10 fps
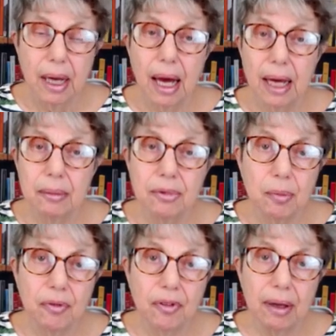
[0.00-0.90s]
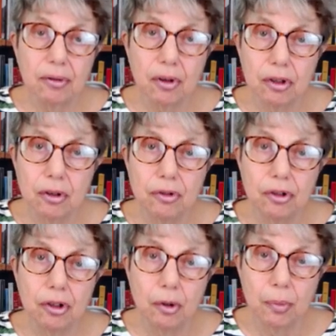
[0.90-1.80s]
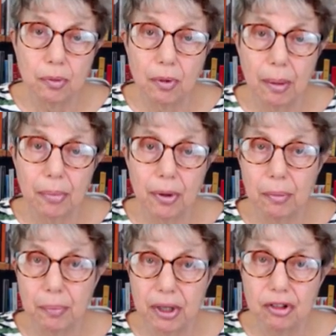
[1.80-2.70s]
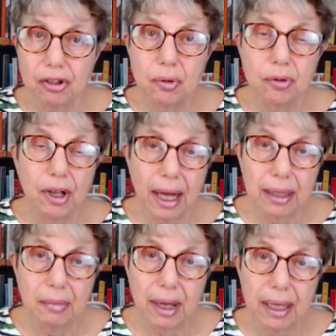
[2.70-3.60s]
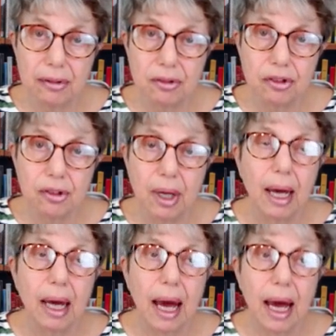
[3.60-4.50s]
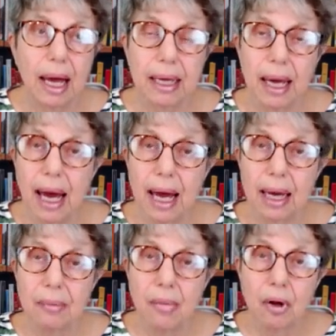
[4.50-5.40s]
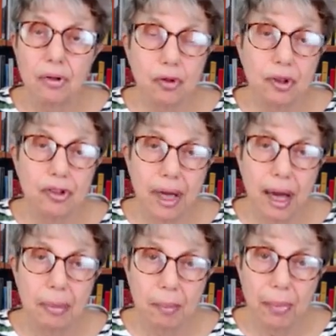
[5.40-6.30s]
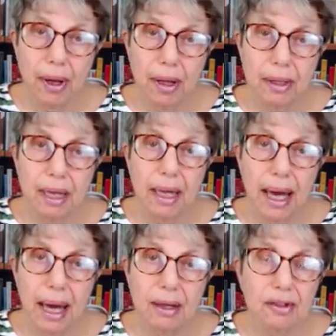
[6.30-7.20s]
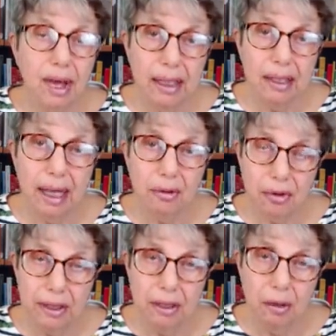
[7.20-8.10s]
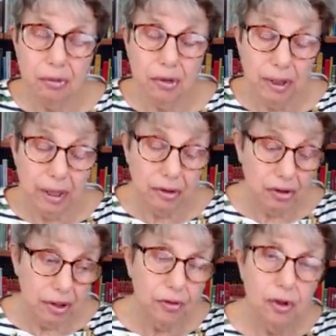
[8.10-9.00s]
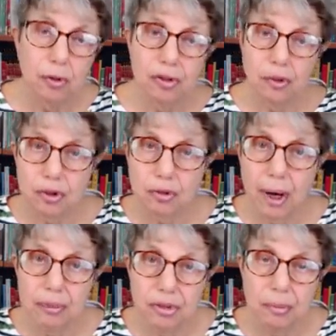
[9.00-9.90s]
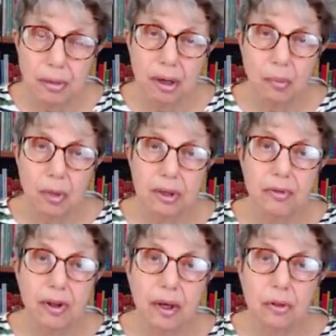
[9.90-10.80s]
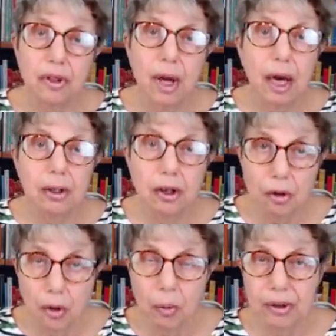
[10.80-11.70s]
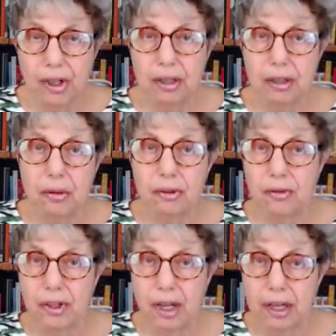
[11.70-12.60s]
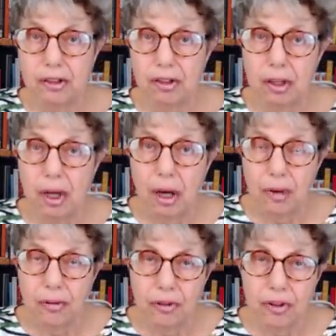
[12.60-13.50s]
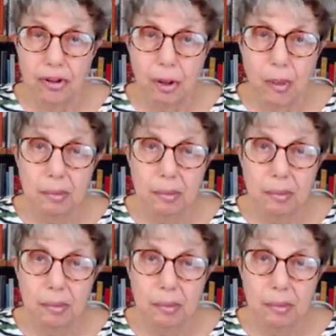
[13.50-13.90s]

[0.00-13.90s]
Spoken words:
I am to be found on YouTube, Rumble, BitChute and Minds. I am on Twitter, Gab and Parler as @granniopteryx. And if you subscribe to me on one of those, you'll always get notification of a video